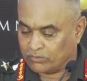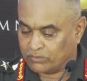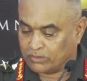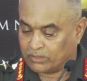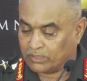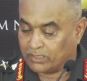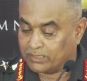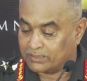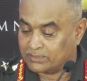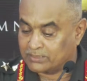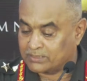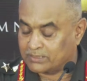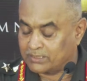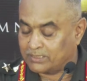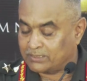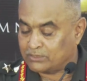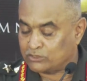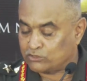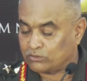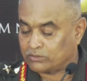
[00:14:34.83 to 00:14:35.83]
Our
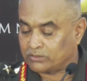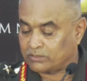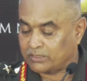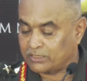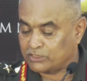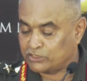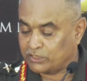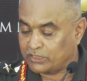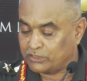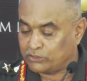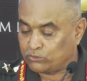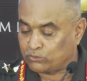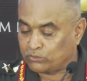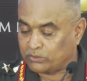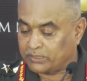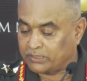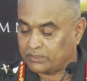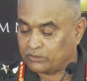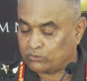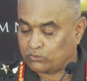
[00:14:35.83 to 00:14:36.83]
stance on the
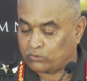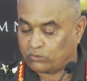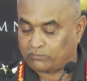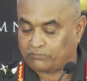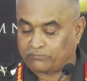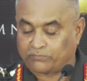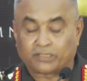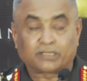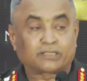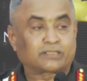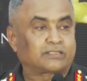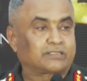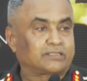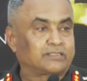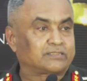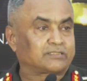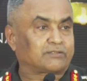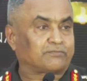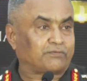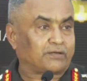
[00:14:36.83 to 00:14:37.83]
Russia-Ukraine conflict
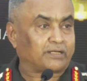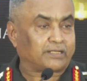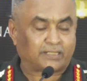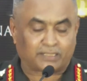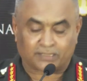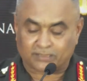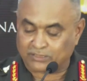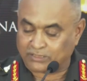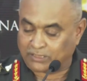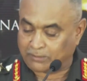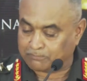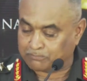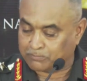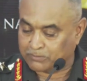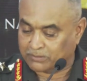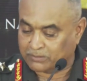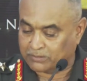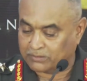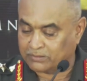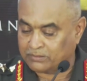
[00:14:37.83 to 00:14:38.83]
is a fine
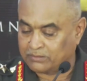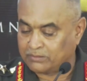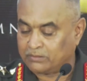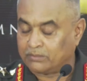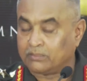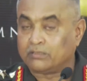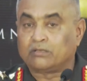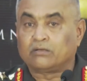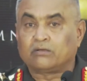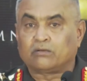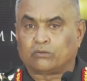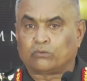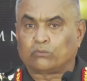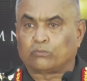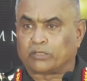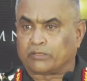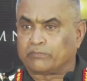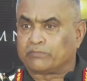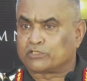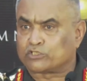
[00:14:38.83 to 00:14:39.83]
example
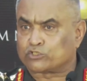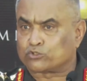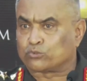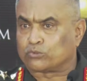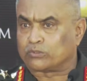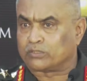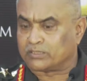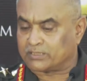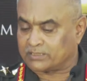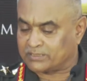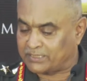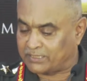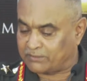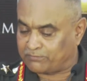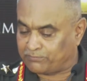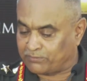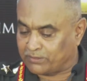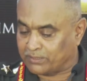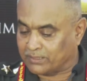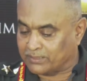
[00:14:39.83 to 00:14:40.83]
where we stood
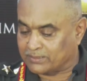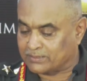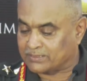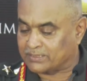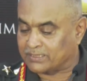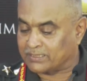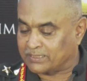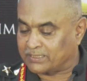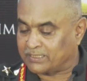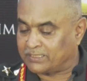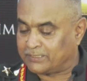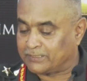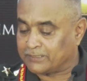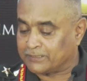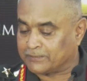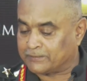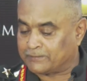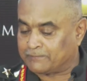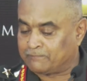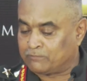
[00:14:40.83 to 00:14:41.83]
steadfast and clear
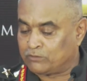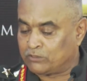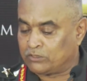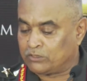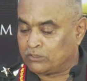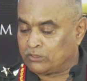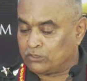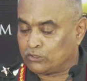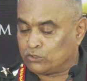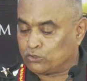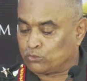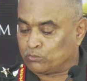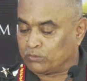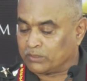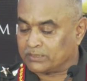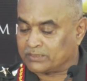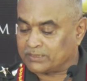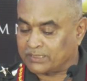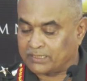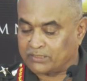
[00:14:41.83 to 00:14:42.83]

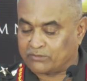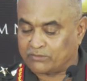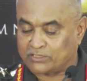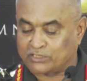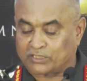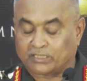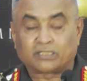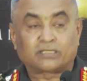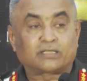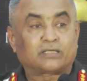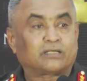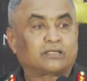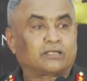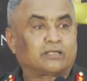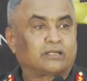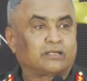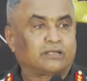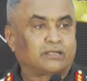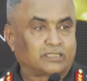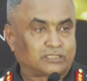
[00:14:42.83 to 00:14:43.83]
towards addressing
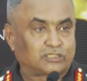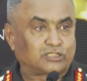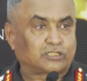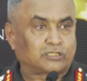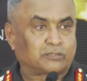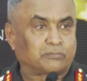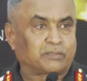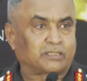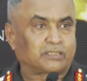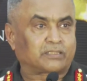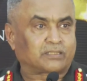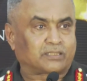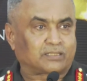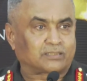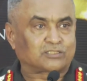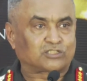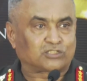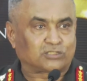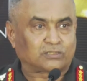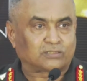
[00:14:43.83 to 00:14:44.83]
legitimate
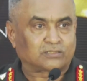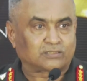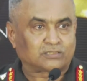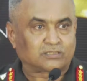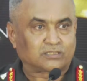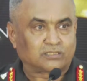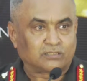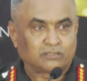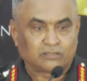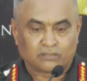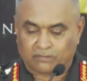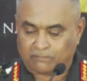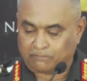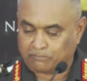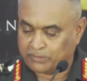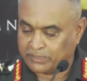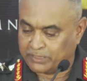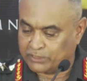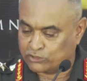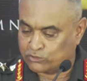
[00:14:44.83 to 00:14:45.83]
concerns
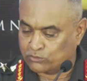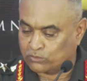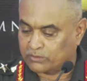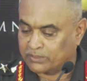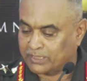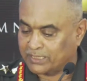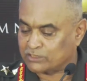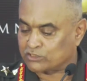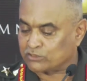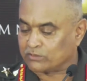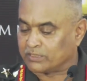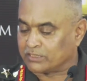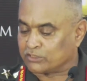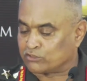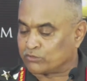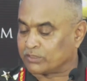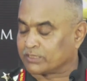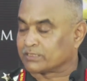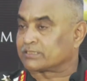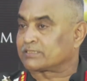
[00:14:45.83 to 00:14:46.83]
based on national
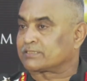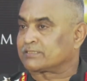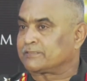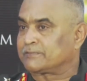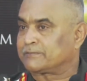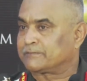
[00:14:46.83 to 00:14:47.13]
interest.